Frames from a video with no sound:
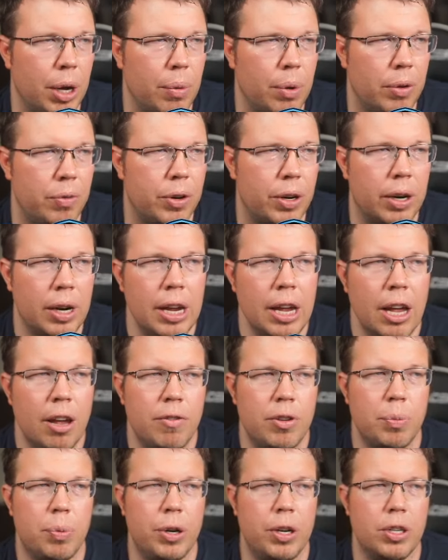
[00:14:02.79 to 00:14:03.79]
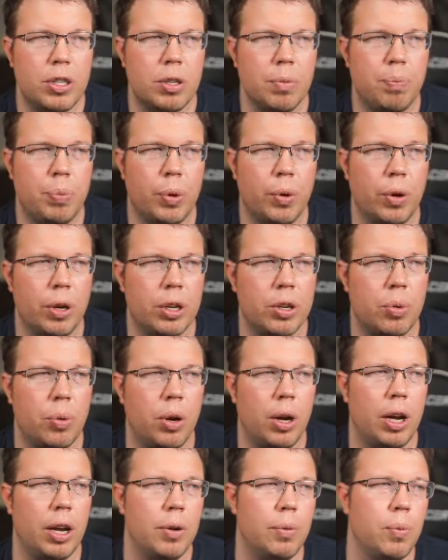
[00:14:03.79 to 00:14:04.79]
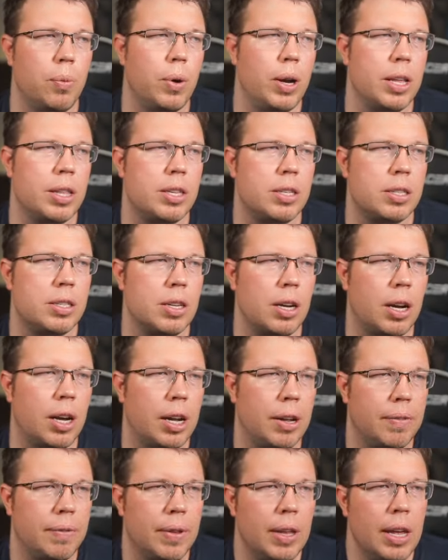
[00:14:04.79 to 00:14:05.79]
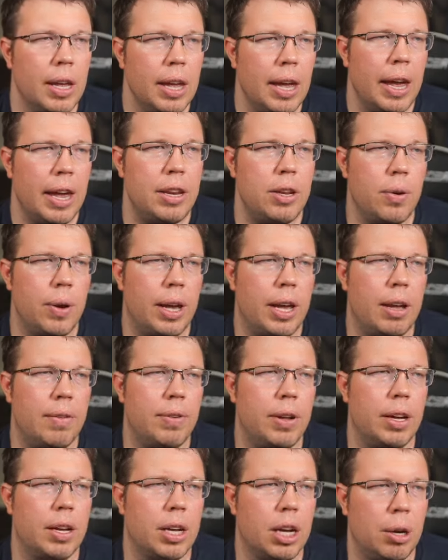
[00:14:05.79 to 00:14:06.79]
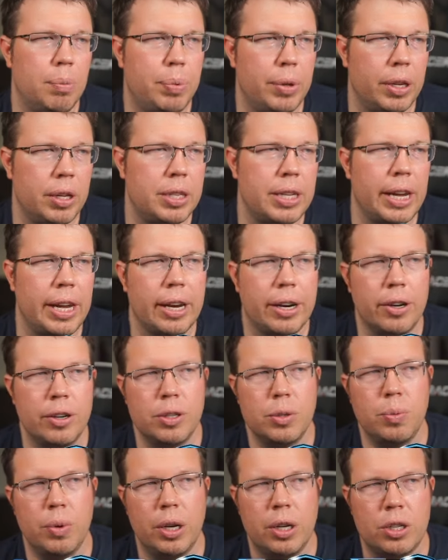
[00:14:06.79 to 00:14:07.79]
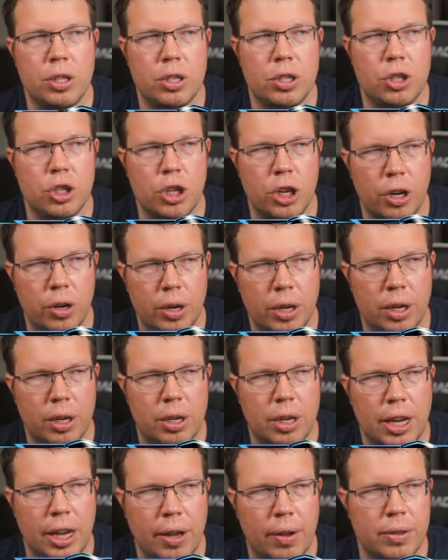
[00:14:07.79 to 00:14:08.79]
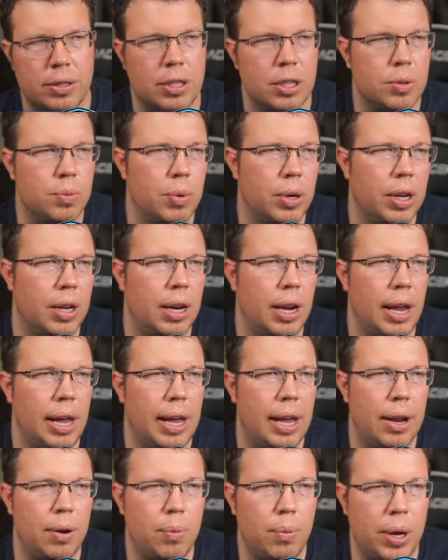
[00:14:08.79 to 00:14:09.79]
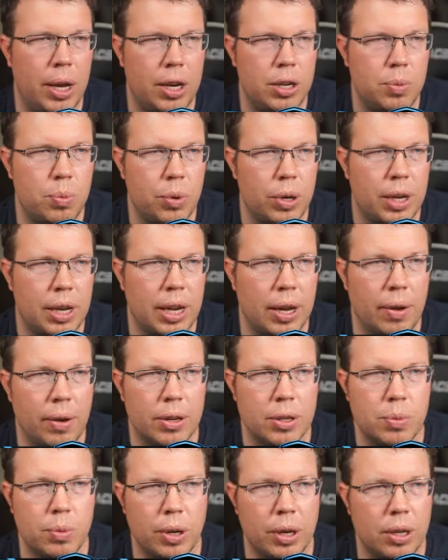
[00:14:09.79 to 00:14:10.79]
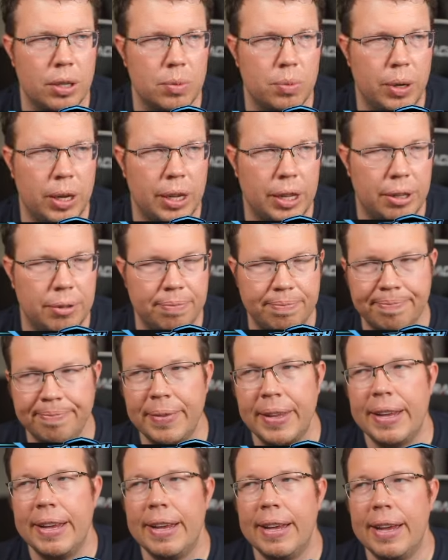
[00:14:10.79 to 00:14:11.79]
However, if you put a support Kron with Saw and you have a couple attackers, which Churret counts as one and Wedge would count as one as well,